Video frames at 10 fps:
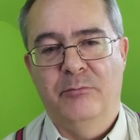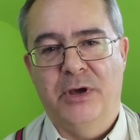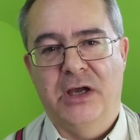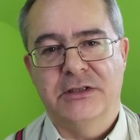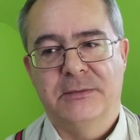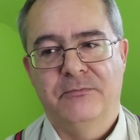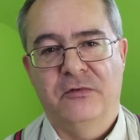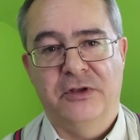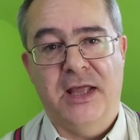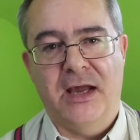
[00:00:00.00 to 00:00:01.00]
But
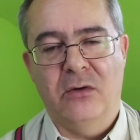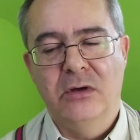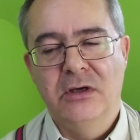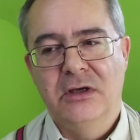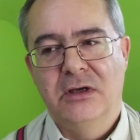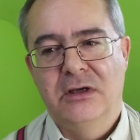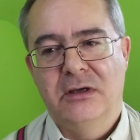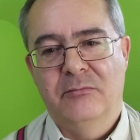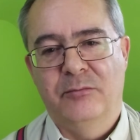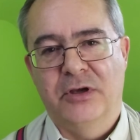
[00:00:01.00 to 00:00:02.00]
for now.
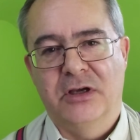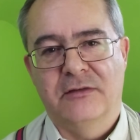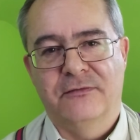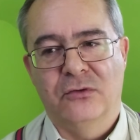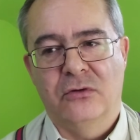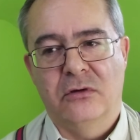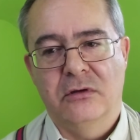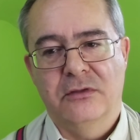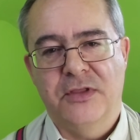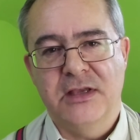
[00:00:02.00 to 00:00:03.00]
But for
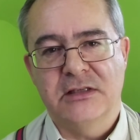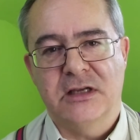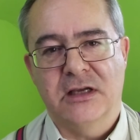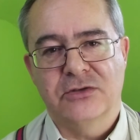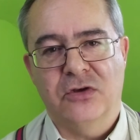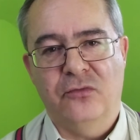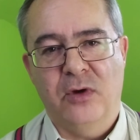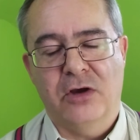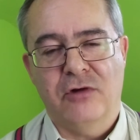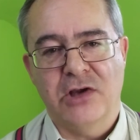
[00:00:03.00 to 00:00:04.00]
things like
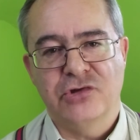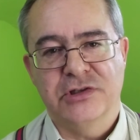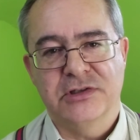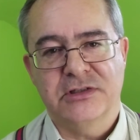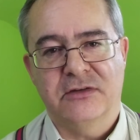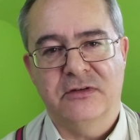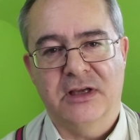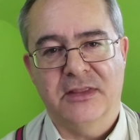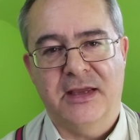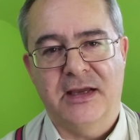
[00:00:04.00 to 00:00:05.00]
software crashes and stuff
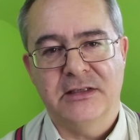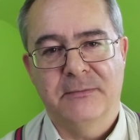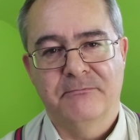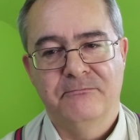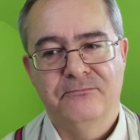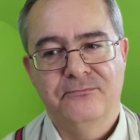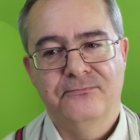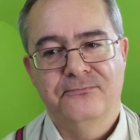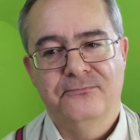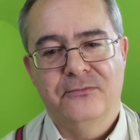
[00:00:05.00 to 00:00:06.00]
like that,
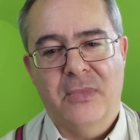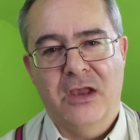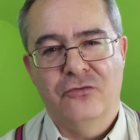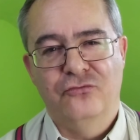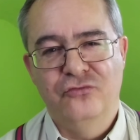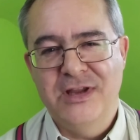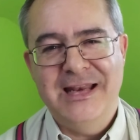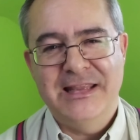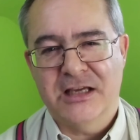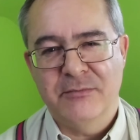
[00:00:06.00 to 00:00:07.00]

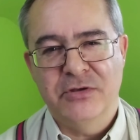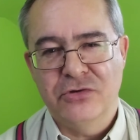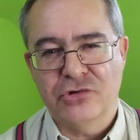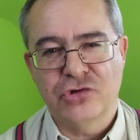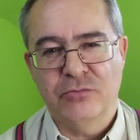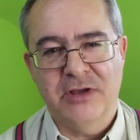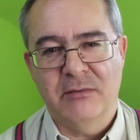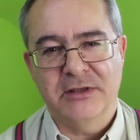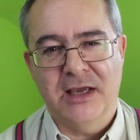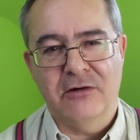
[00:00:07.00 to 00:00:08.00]
really the computer should be
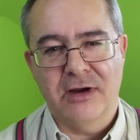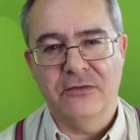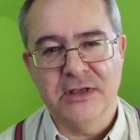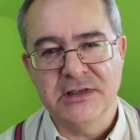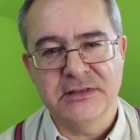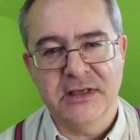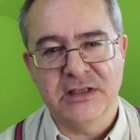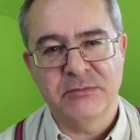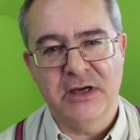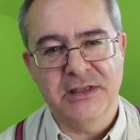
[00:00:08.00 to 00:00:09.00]
able to get around these
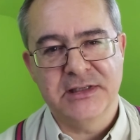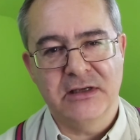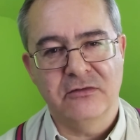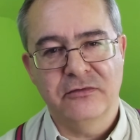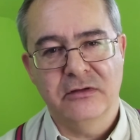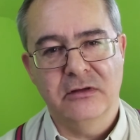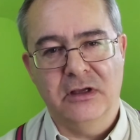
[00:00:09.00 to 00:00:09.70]
things by itself.